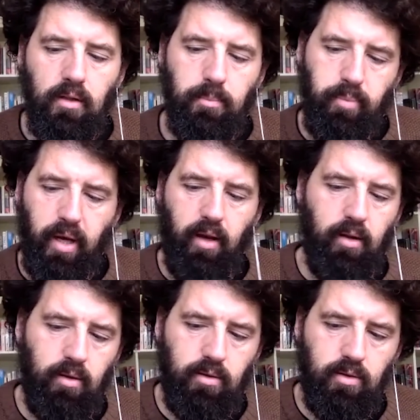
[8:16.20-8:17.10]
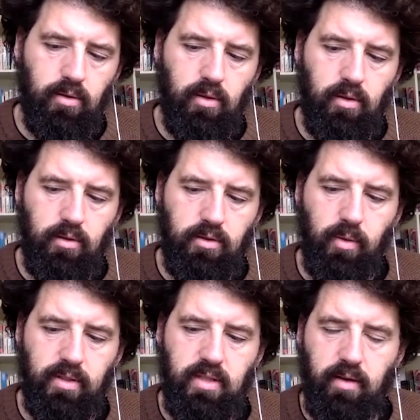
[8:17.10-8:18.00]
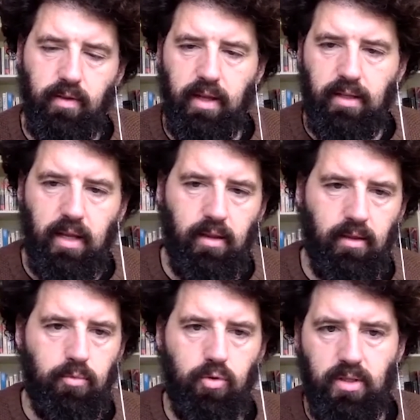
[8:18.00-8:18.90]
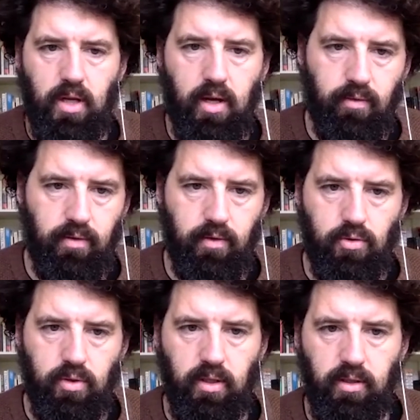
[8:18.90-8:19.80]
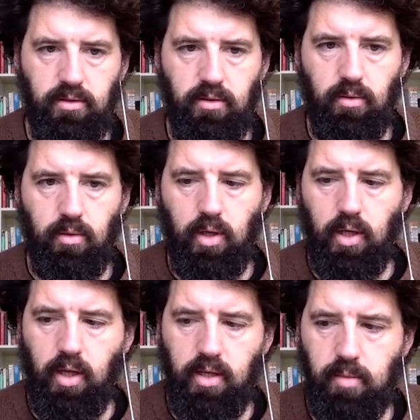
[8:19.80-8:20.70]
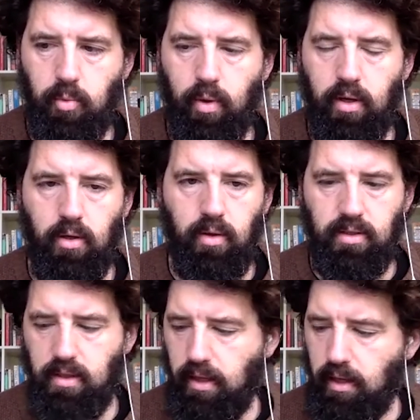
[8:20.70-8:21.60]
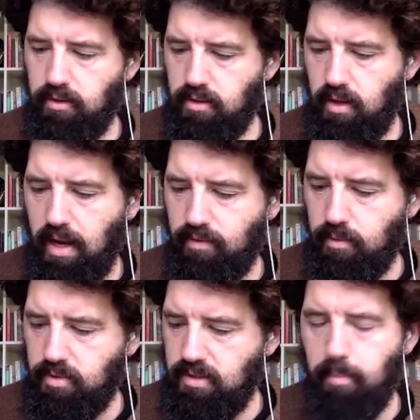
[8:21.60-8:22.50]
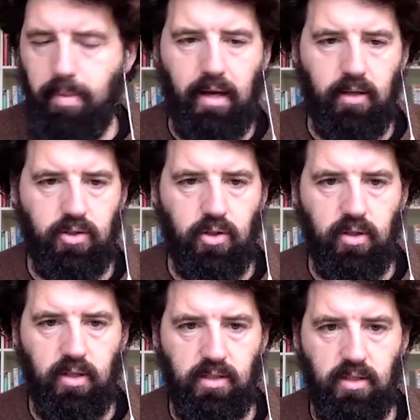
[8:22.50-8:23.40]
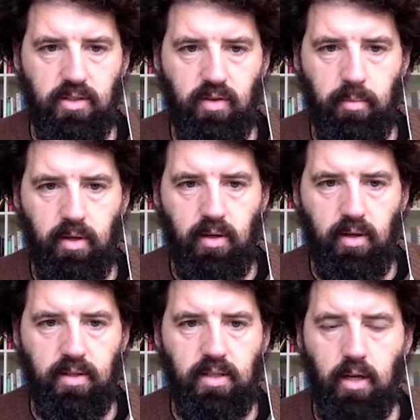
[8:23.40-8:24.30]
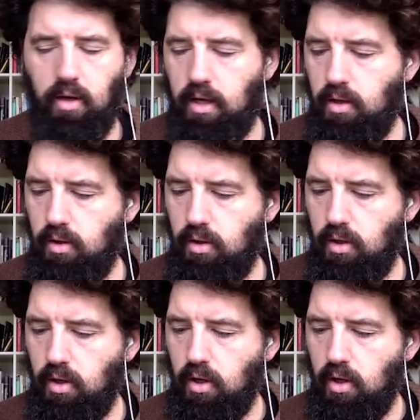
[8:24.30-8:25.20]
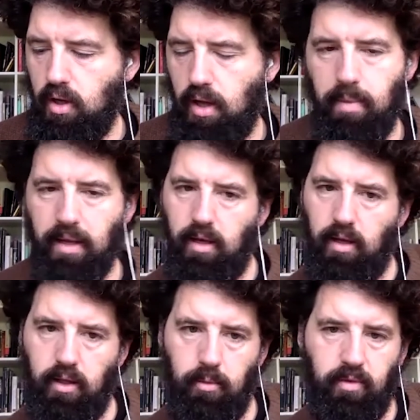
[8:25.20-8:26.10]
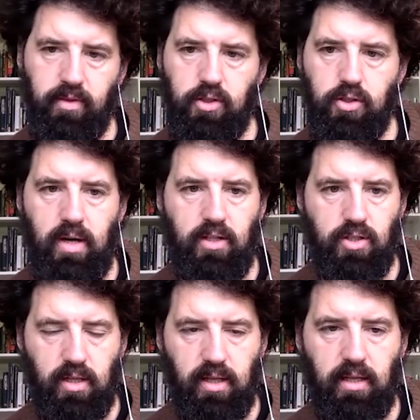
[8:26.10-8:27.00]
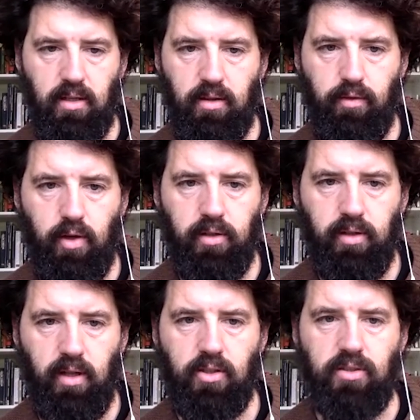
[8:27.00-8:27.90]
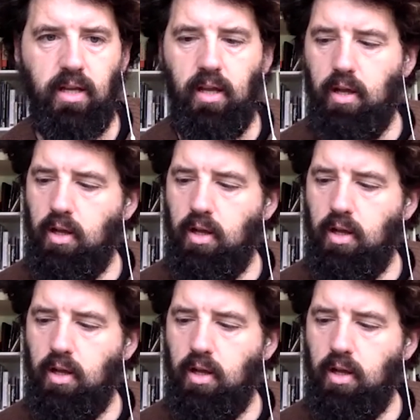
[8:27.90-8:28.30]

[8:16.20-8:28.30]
But so instead of like taking them through a ton of different drills, a simple way to do it is like have them step back a certain distance from it and say, okay, and make it a little bit of a stretch to get to the vault, and just say,